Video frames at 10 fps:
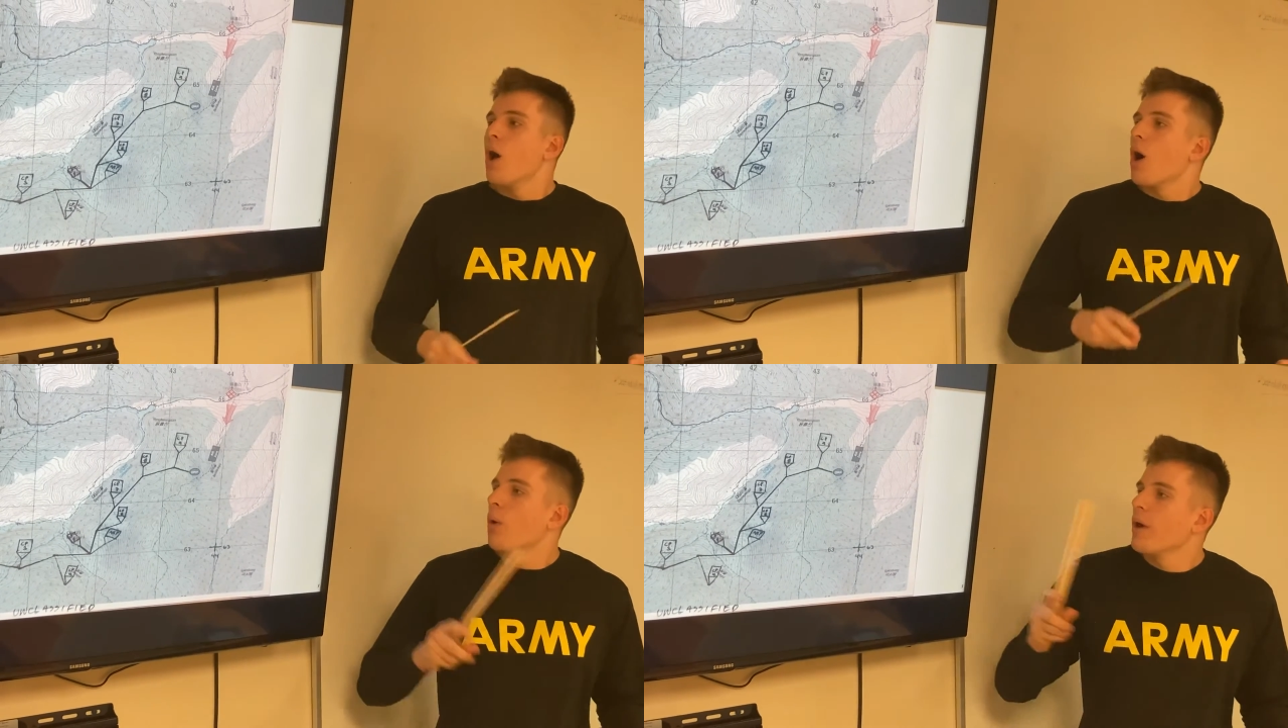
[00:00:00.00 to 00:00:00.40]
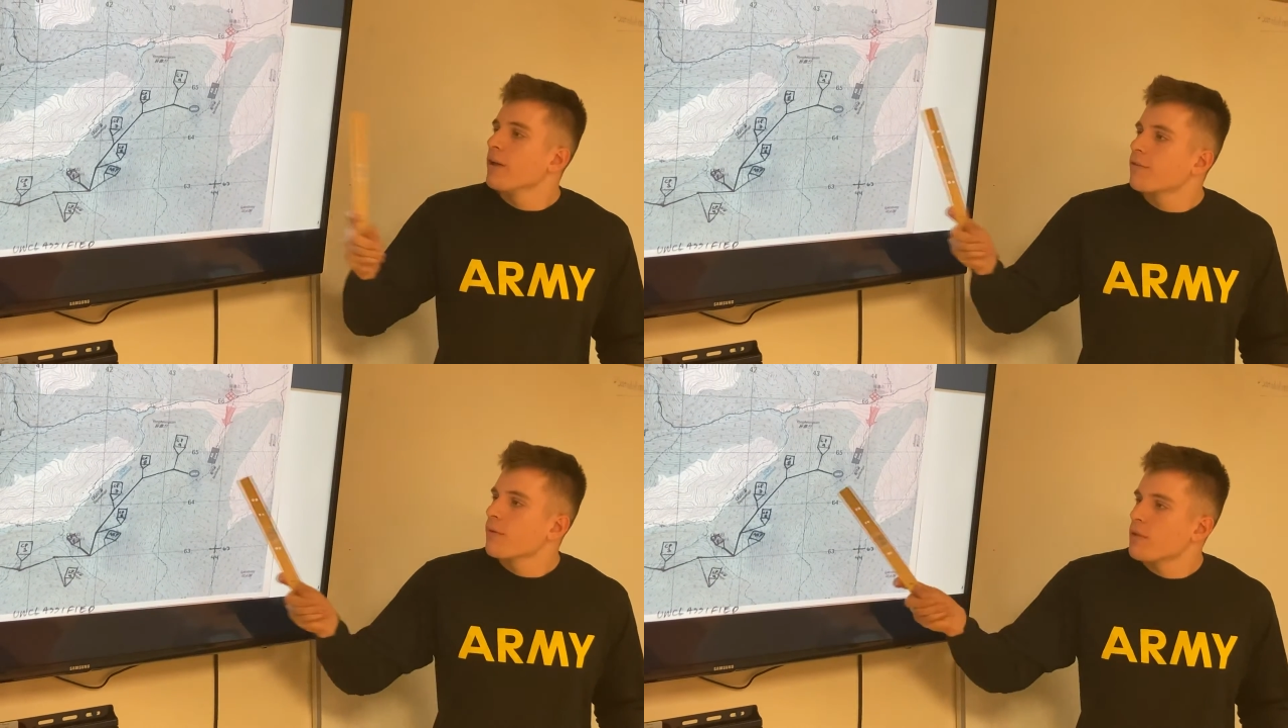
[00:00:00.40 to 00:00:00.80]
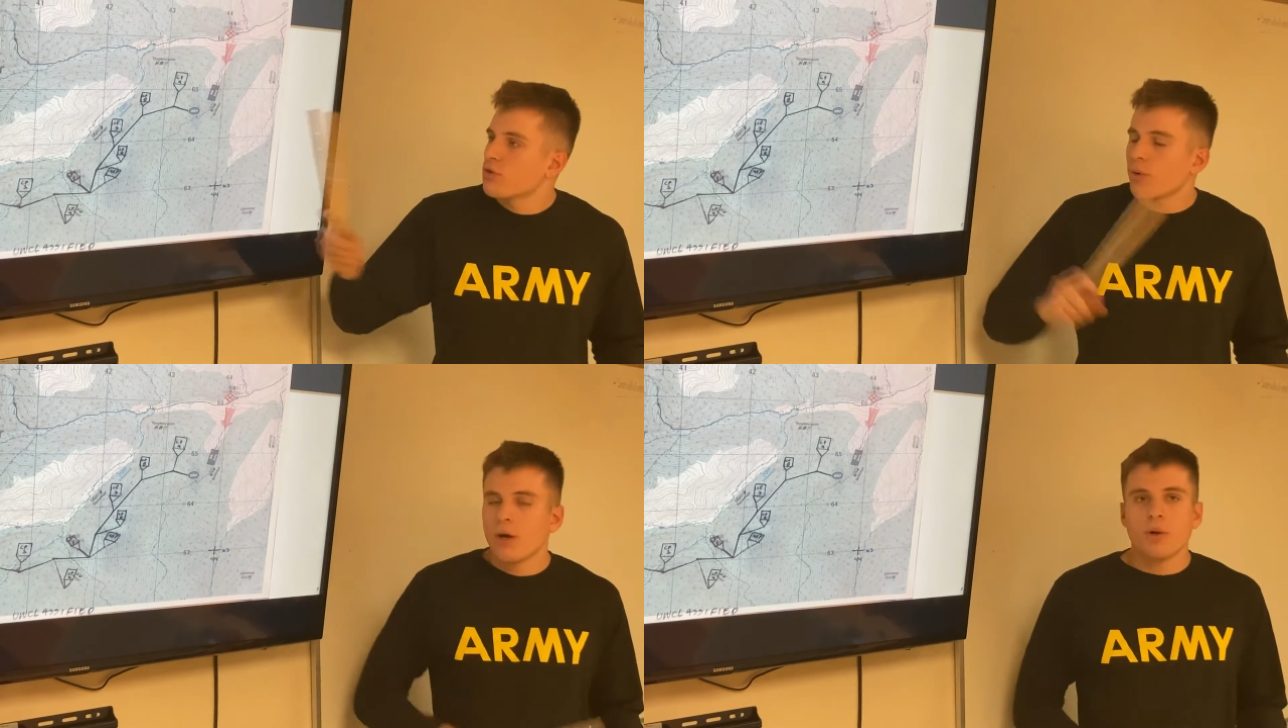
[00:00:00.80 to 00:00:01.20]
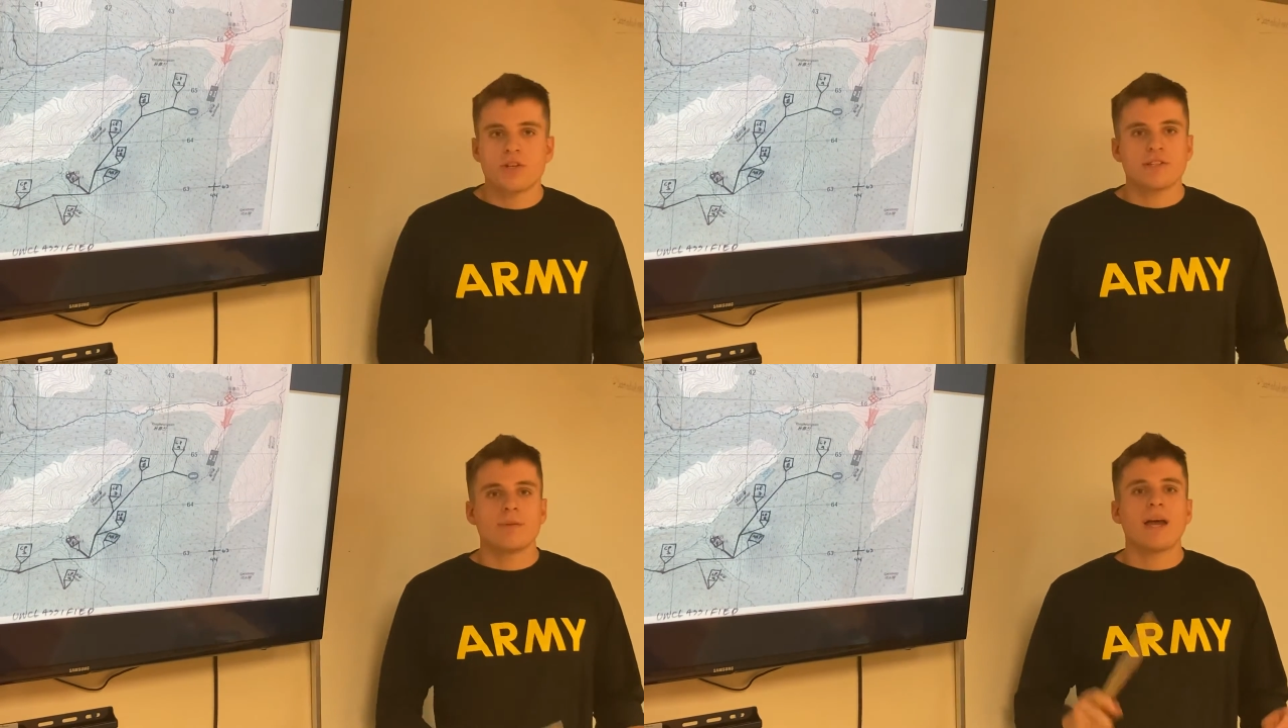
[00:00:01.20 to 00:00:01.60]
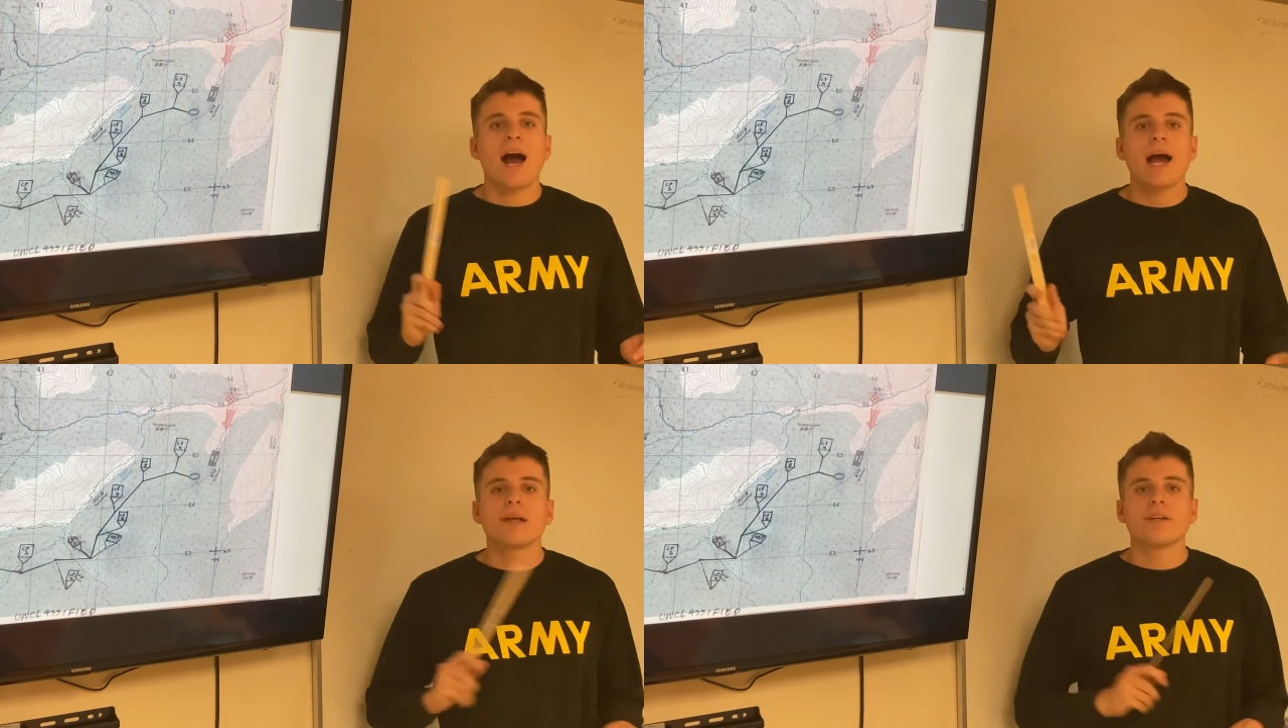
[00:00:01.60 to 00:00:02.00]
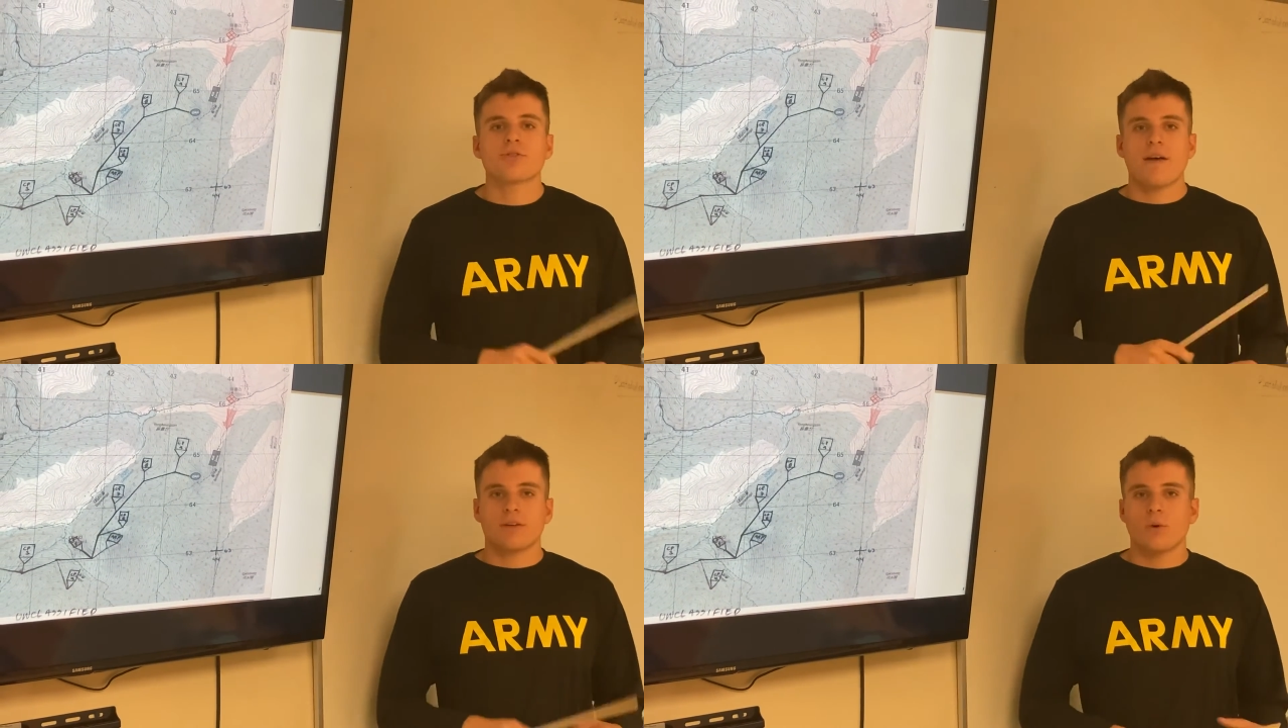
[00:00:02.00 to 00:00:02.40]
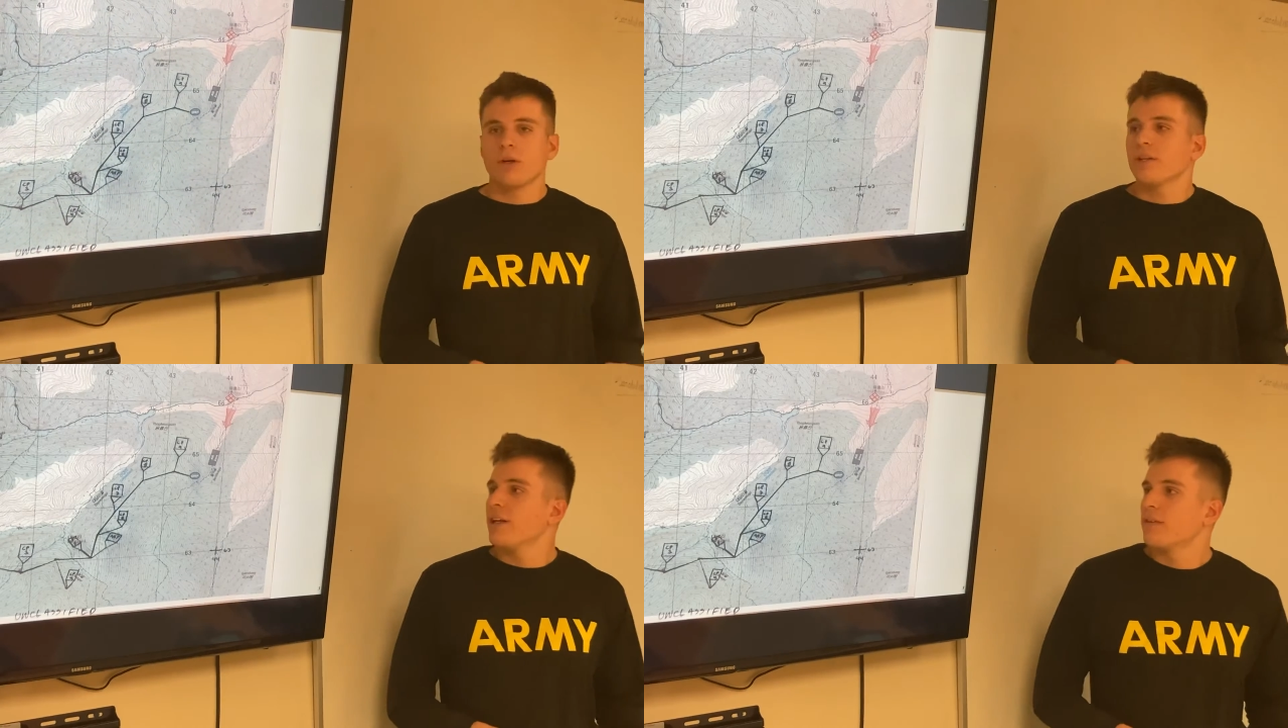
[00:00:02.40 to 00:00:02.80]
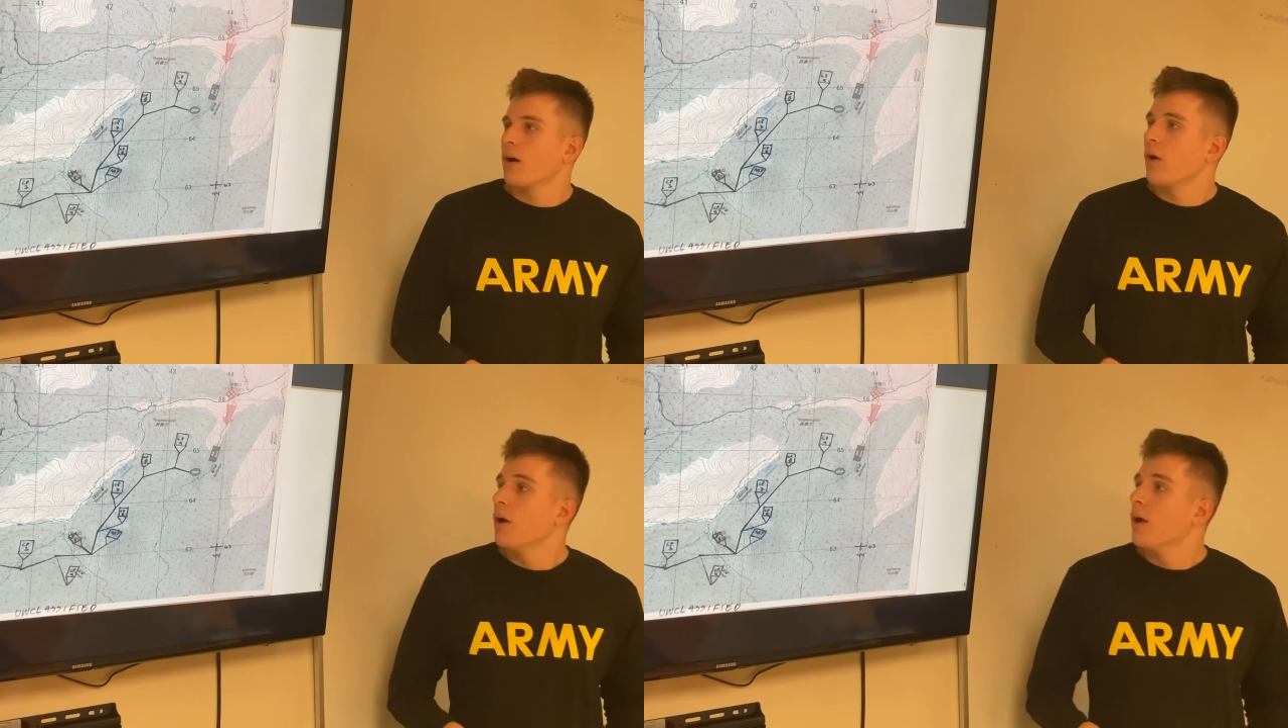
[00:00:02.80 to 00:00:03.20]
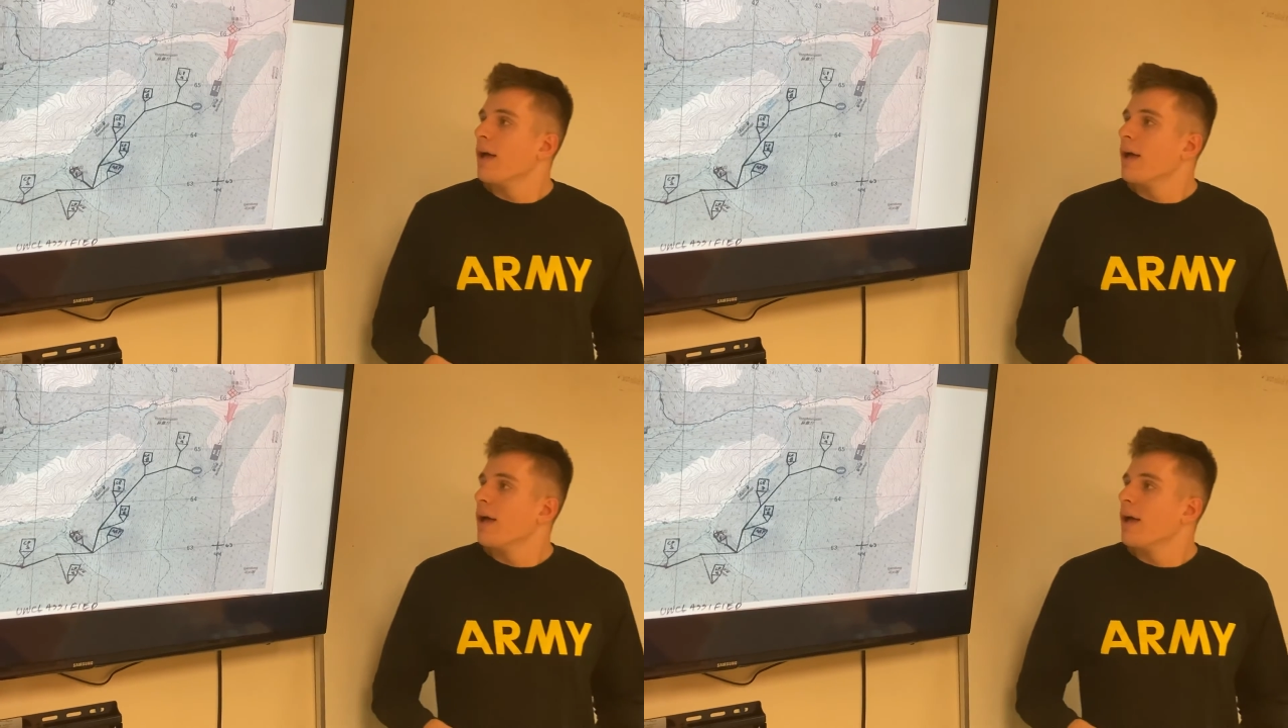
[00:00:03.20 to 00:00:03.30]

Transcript: away from the trail, which is going to be highly trafficked according to intel,